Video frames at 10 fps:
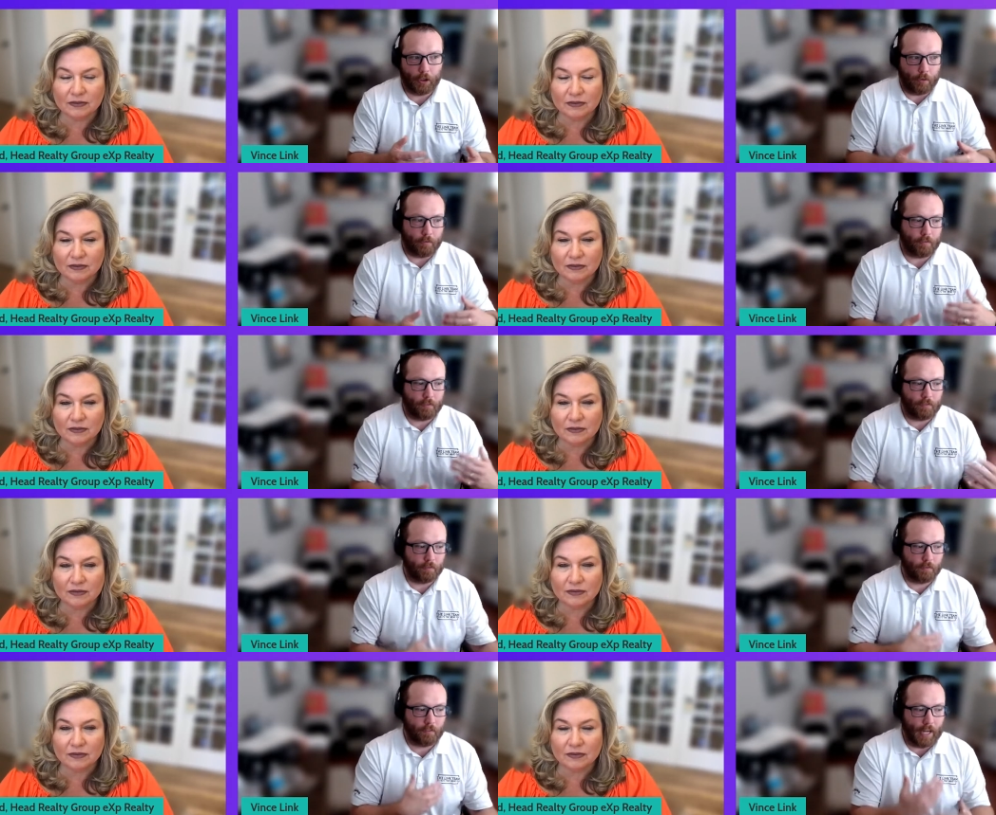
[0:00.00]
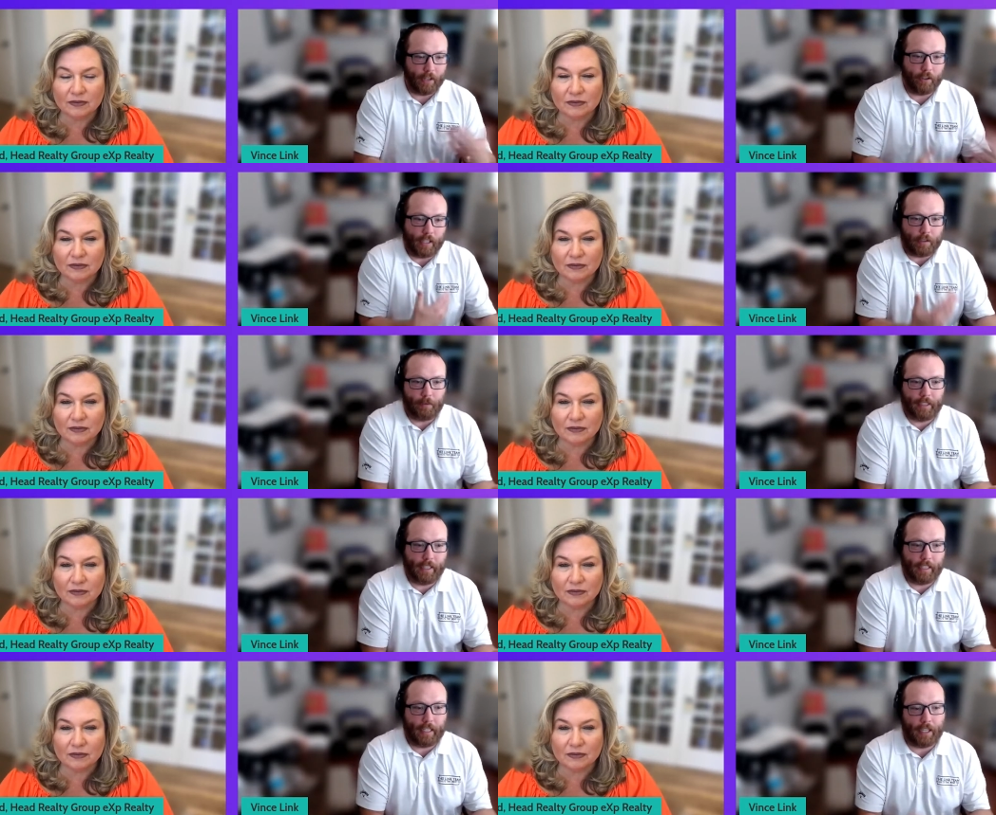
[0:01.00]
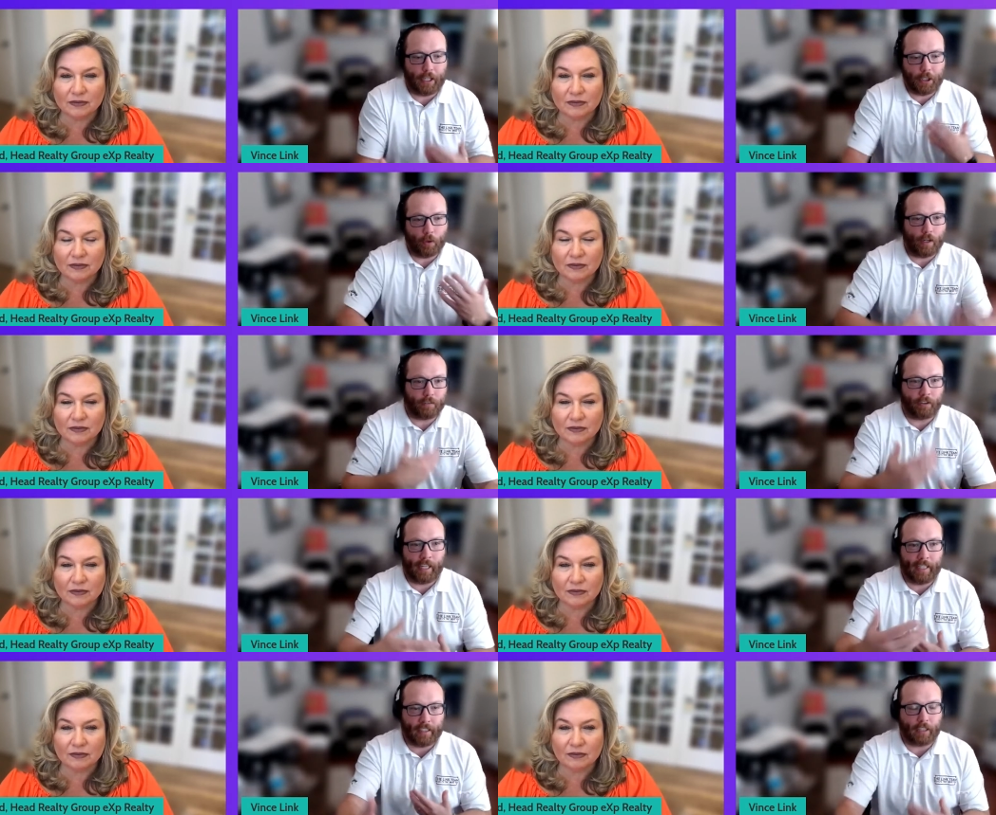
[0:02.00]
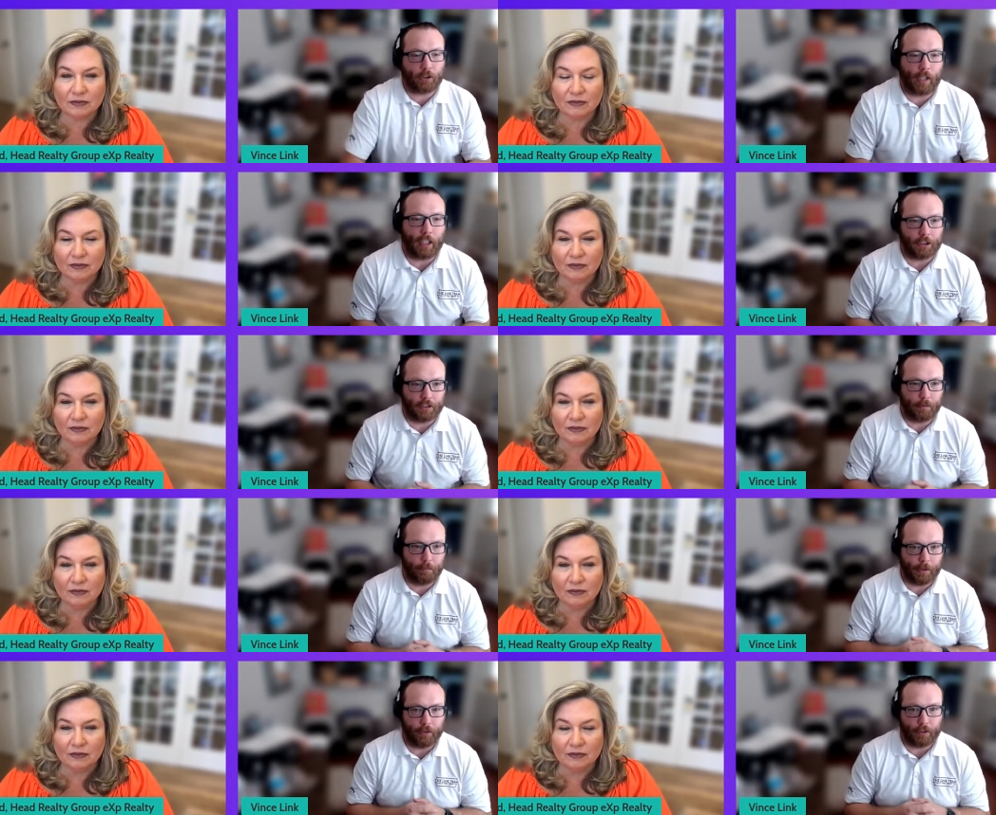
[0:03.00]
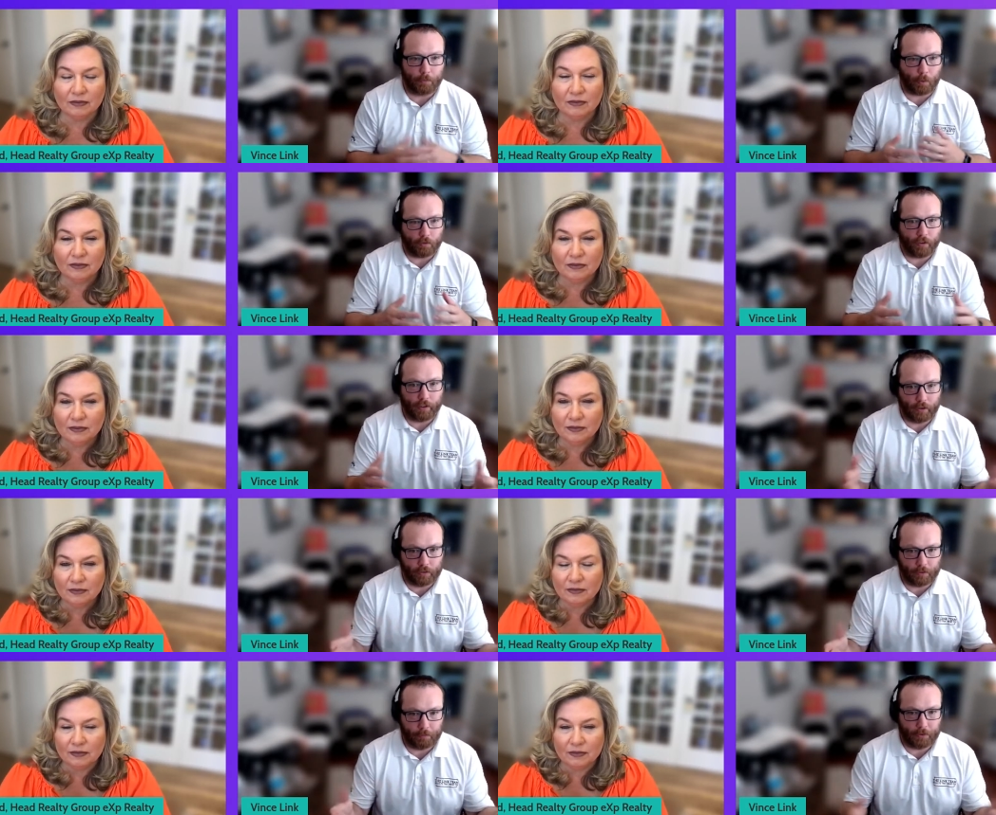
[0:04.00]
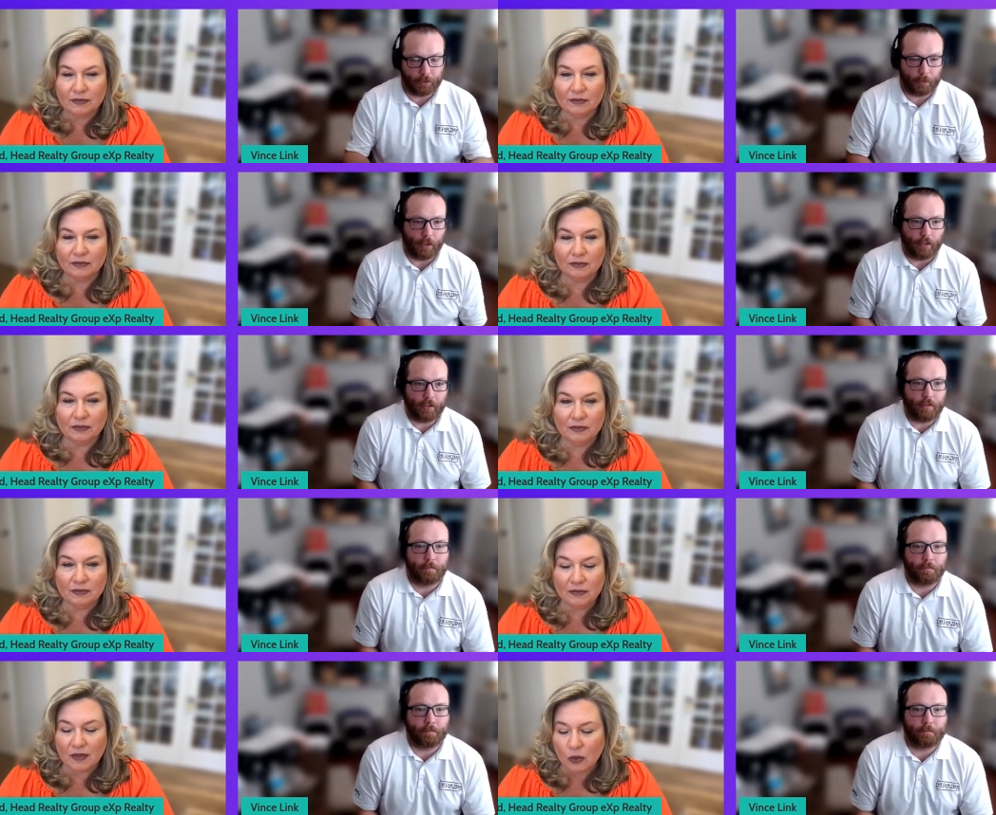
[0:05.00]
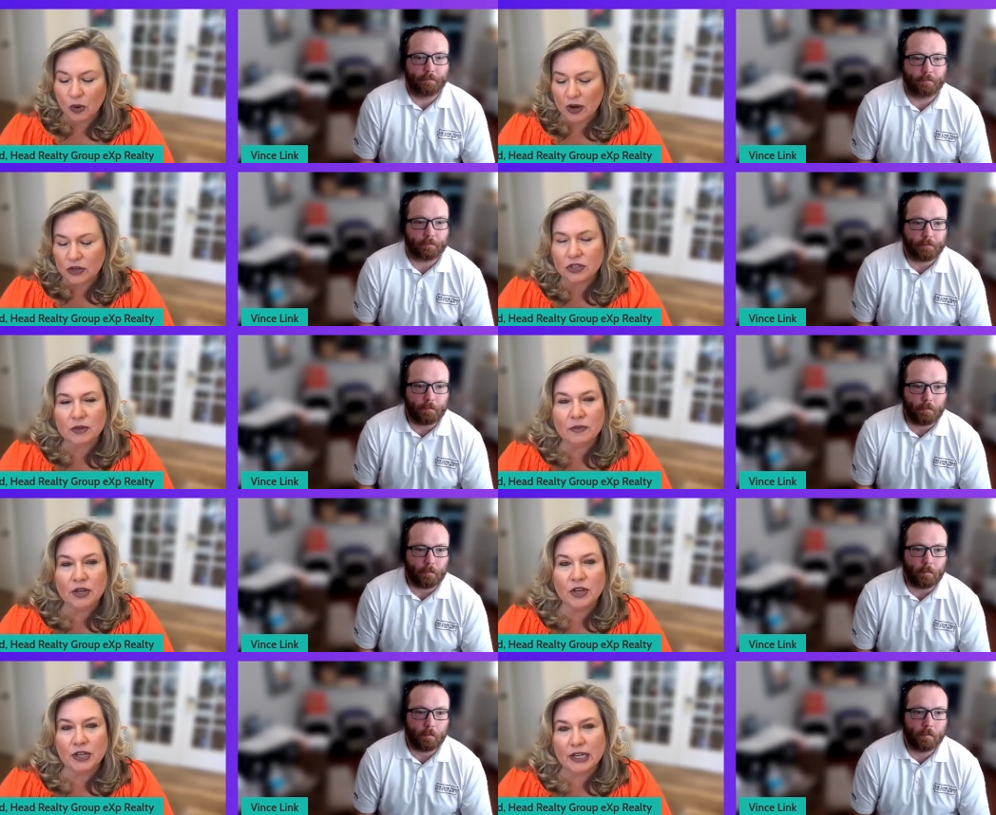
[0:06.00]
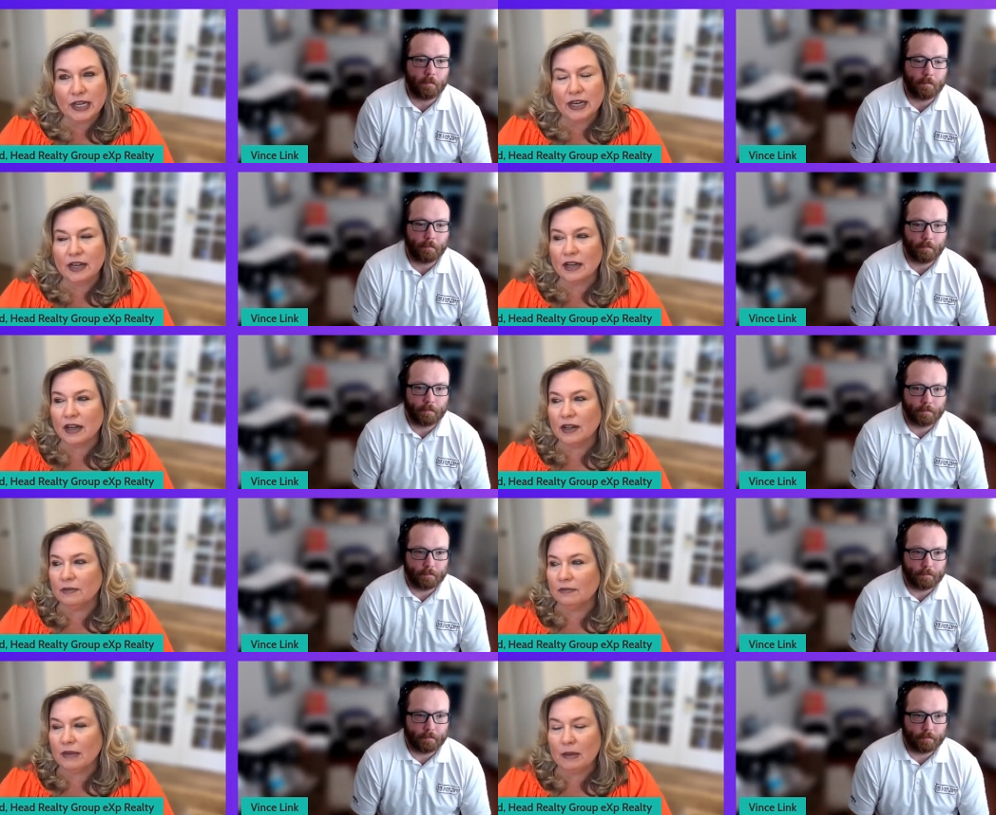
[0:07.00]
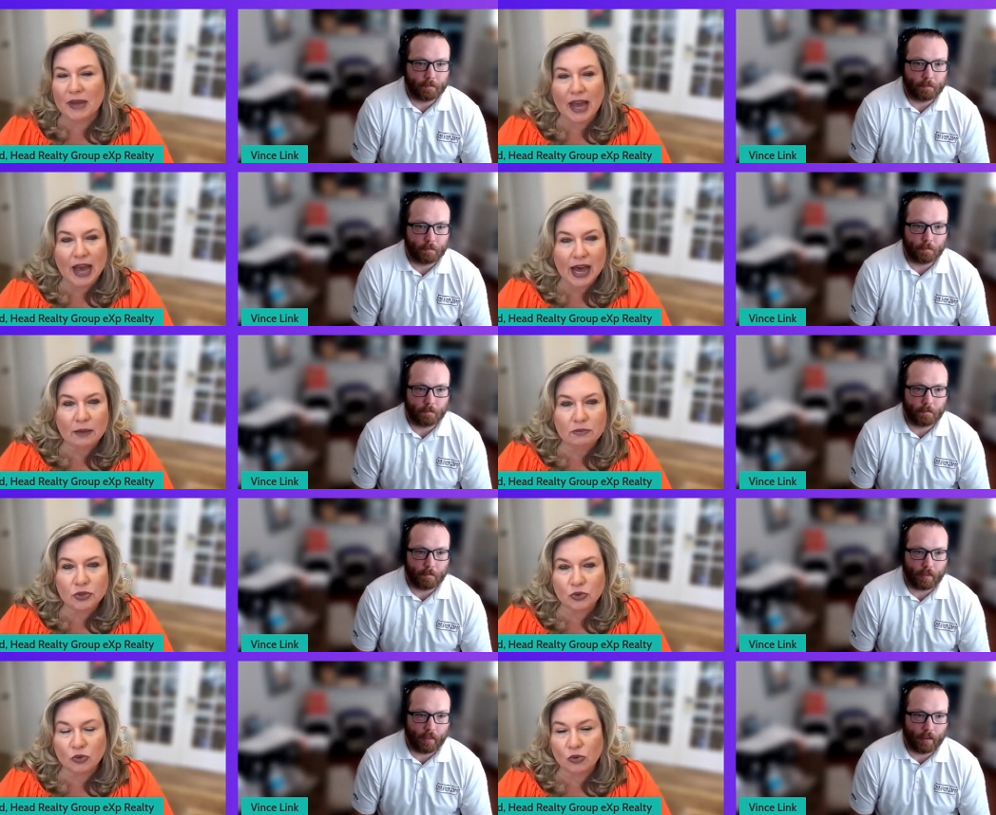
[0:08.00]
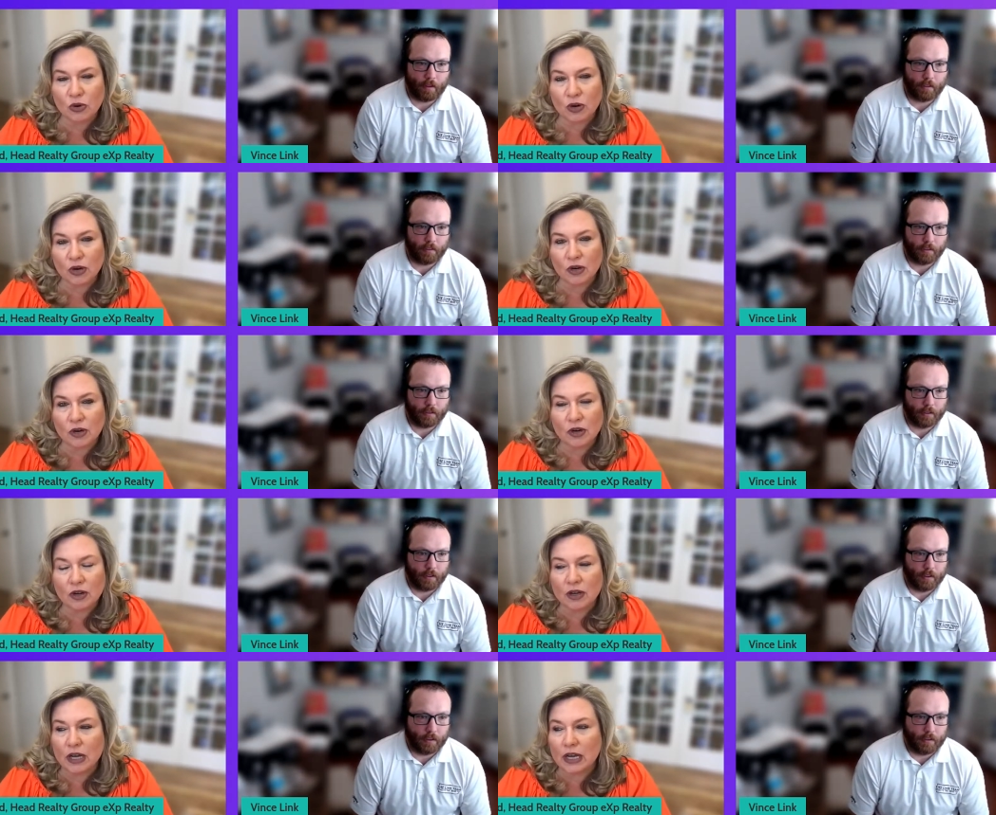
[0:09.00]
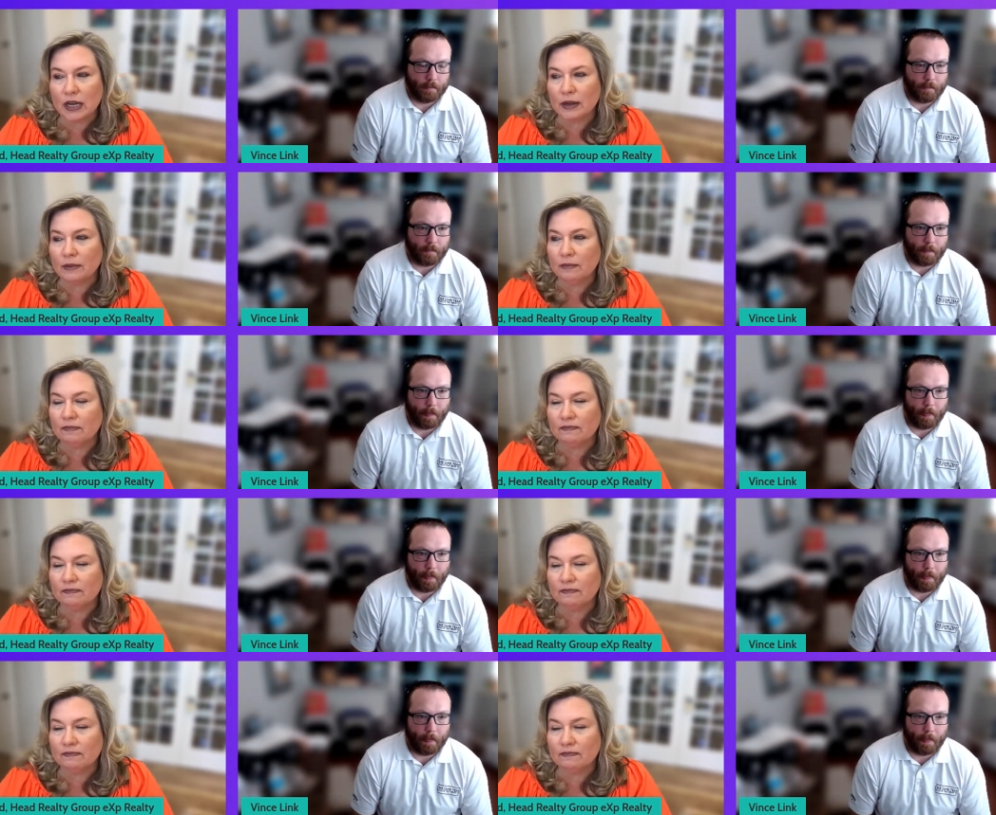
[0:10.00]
Speaker 1: don't fail at the beginning and then you don't ever gain that traction to build your portfolio to build your wealth
Speaker 2: what are some good um, maybe apps or um,